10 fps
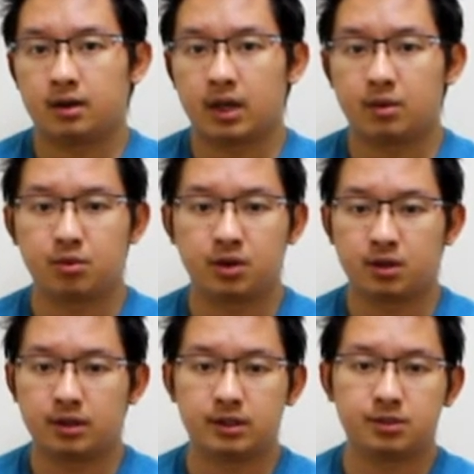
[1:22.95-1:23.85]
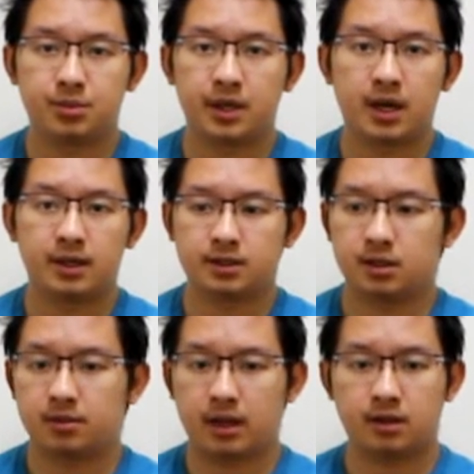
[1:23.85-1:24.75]
Gabriel, he's been
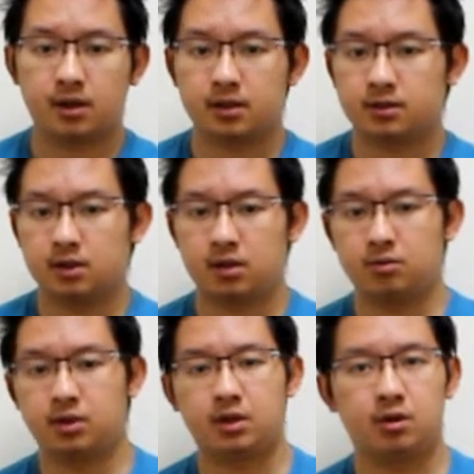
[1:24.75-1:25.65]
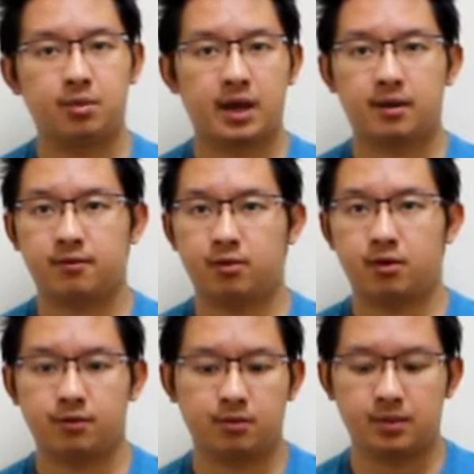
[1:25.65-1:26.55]
awesome. I talked to him, we go back and
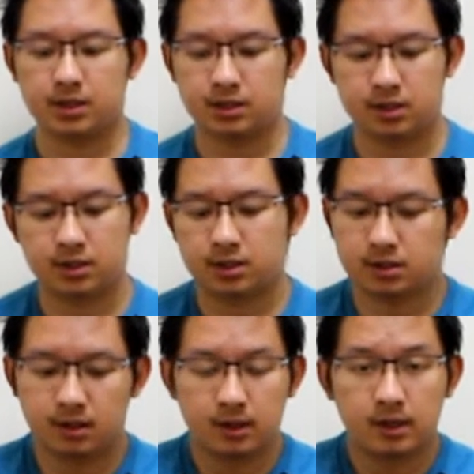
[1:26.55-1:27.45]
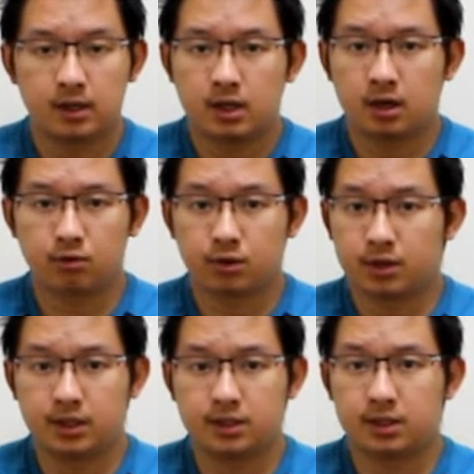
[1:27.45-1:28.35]
forth through messages.
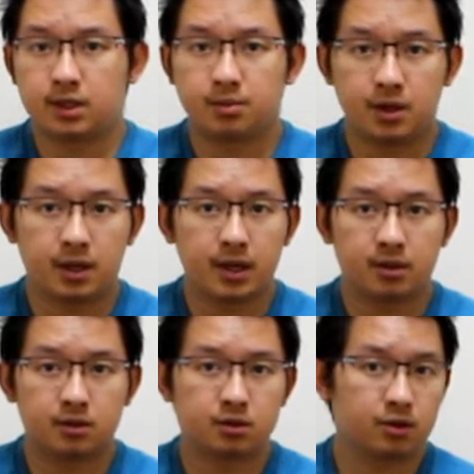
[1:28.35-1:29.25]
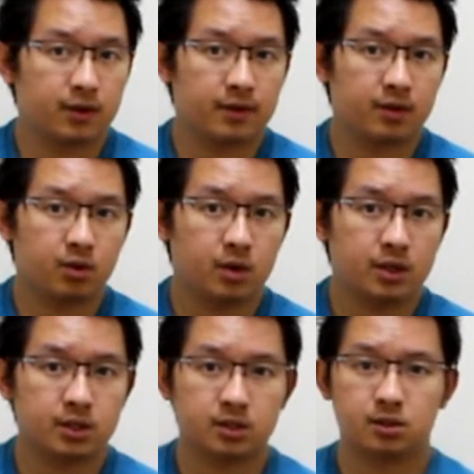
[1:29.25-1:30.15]
Real easy to communicate to, so if you have any
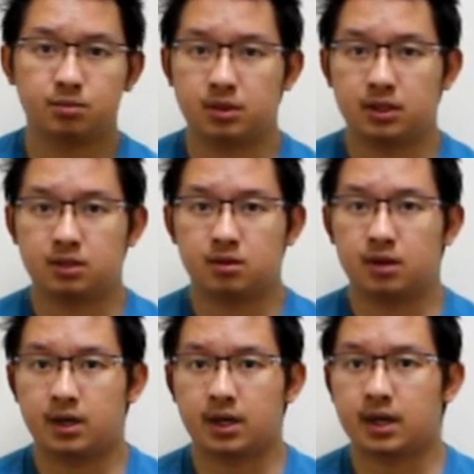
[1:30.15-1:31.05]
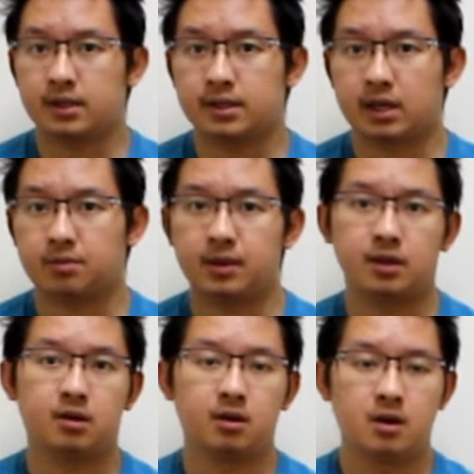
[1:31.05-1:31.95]
questions, please go ahead and contact
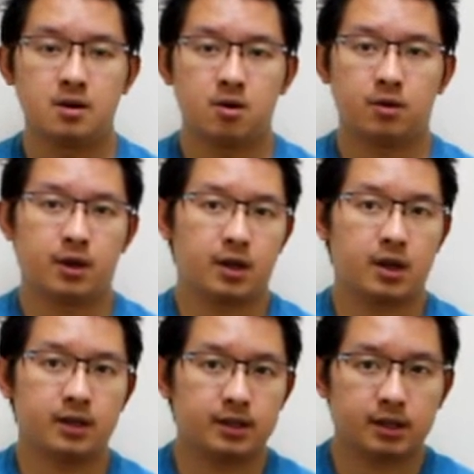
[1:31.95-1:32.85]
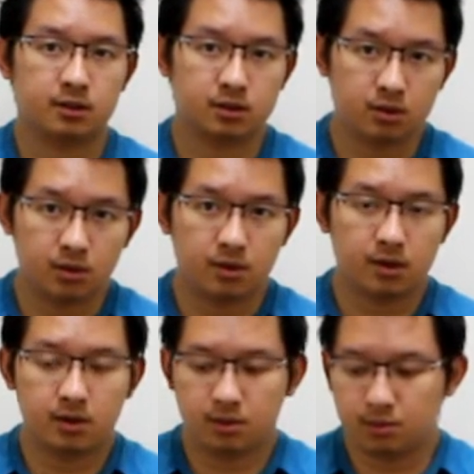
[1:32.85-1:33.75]
me, or you can contact the
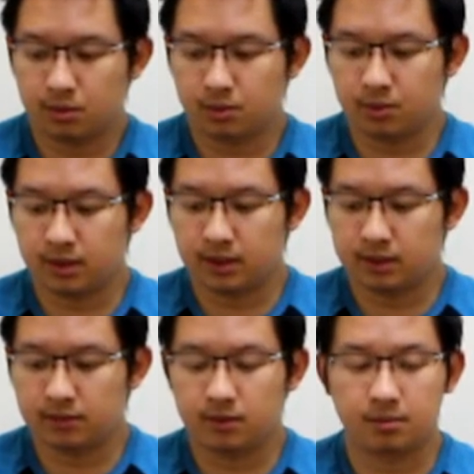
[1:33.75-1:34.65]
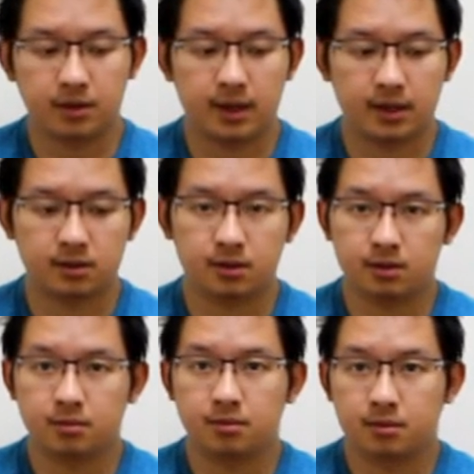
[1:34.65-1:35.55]
store. We're pretty easy for them to answer
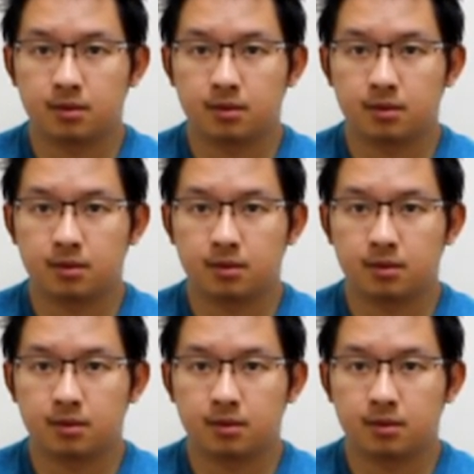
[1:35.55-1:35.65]
you.